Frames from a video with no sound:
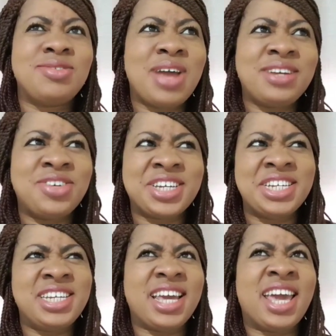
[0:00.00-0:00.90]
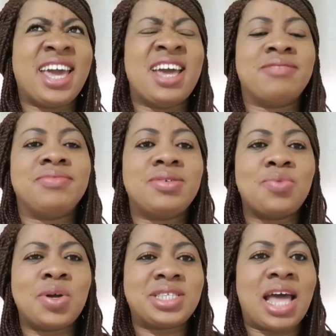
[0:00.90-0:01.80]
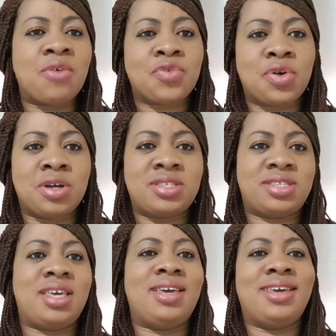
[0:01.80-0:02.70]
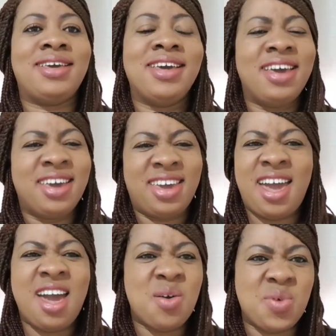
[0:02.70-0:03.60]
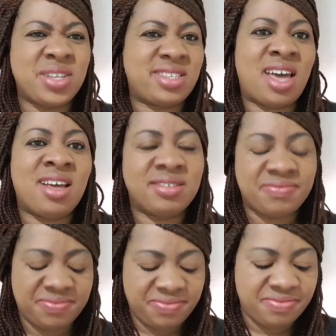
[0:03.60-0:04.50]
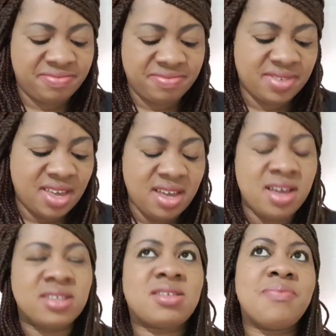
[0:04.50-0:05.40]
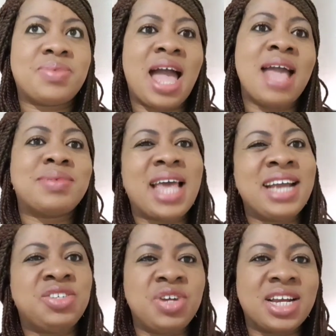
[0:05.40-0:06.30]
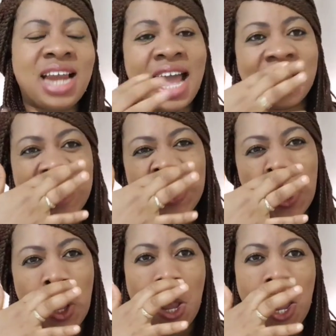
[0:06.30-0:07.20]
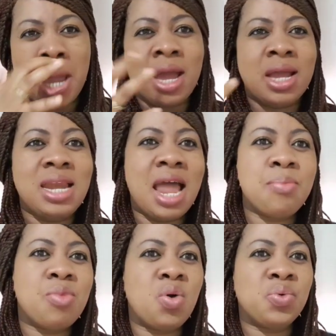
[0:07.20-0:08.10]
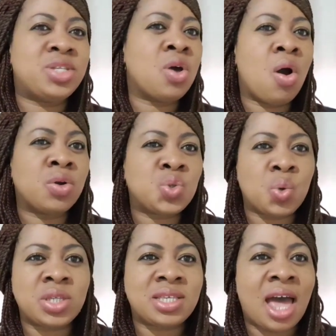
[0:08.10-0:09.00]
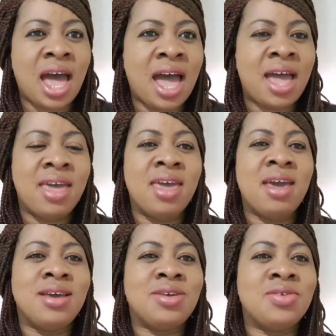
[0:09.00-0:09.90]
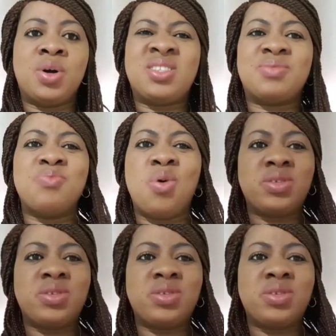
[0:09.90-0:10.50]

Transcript: What do I drink in the AM? Water, of course. Yeah, water. Sometimes I drink, like, you know, lemon with hot water, but